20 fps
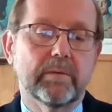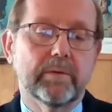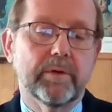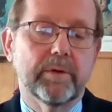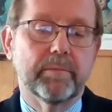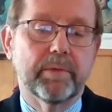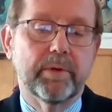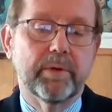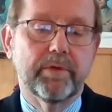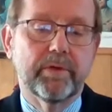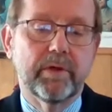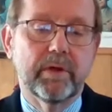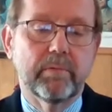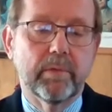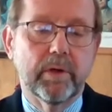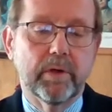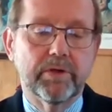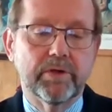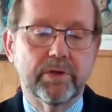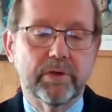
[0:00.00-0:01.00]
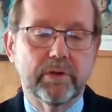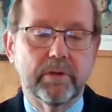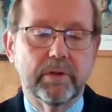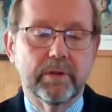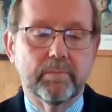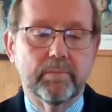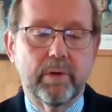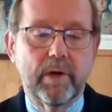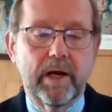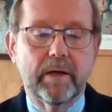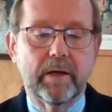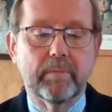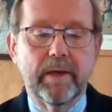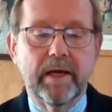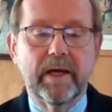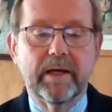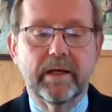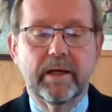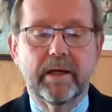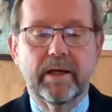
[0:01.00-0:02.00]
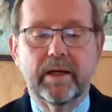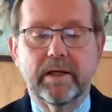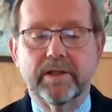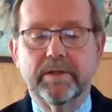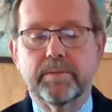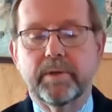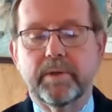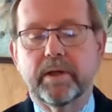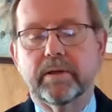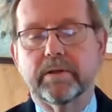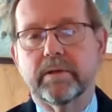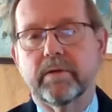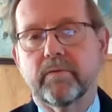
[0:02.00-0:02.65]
with both the emotional and pragmatic aspects